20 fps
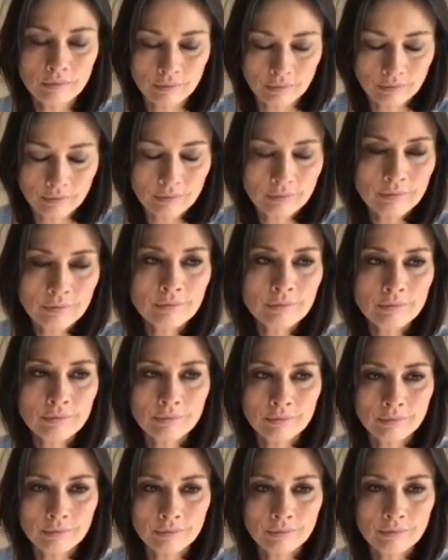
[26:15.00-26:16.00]

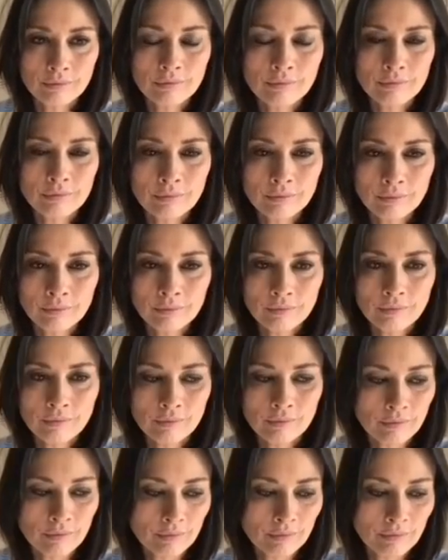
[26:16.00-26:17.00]

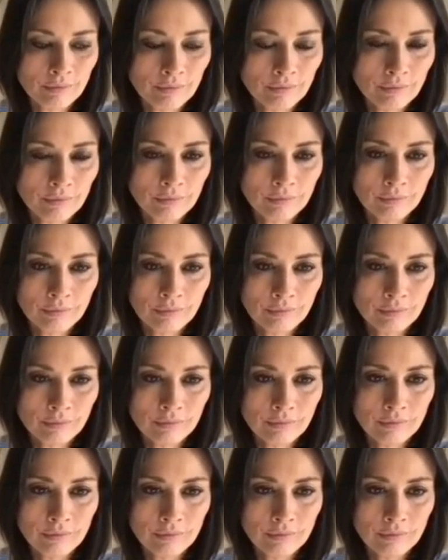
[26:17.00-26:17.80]
(silent)